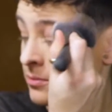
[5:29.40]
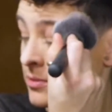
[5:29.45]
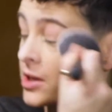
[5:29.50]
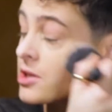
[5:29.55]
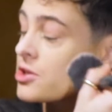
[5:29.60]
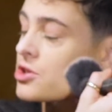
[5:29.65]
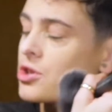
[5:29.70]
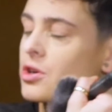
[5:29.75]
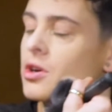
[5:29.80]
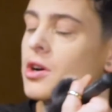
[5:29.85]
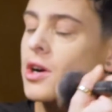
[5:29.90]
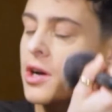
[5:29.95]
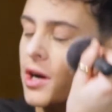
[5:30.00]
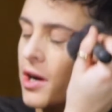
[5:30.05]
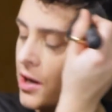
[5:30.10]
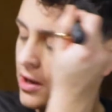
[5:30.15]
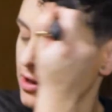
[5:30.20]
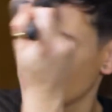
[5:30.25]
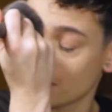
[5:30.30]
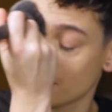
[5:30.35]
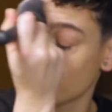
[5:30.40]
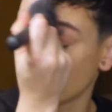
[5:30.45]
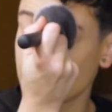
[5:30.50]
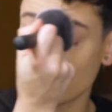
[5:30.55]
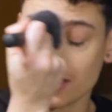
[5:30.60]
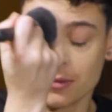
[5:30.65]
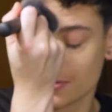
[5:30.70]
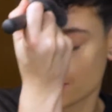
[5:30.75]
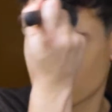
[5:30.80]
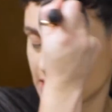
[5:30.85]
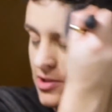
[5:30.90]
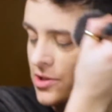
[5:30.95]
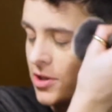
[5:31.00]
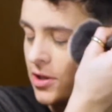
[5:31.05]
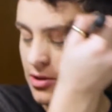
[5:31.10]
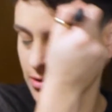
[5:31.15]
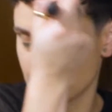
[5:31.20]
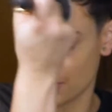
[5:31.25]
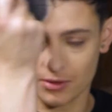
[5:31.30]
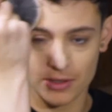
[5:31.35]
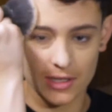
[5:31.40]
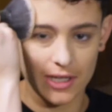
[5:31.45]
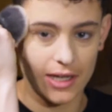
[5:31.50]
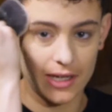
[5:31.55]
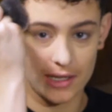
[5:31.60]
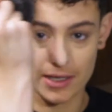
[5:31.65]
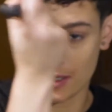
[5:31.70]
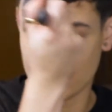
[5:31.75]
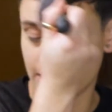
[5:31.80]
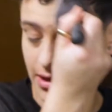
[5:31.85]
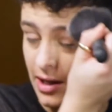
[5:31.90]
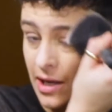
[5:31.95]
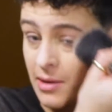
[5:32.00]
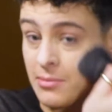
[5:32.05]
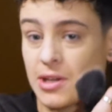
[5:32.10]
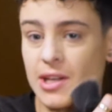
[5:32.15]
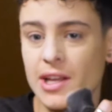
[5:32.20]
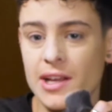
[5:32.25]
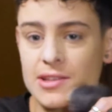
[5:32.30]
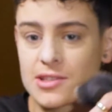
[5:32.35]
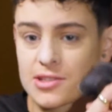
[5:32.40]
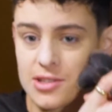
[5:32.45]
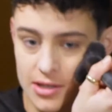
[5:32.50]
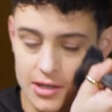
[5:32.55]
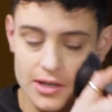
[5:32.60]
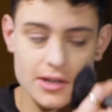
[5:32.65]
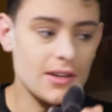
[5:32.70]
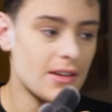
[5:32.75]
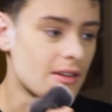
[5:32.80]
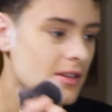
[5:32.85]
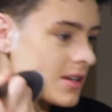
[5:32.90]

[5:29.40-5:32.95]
makes sure your makeup stays on the whole night. And I'm a dancer.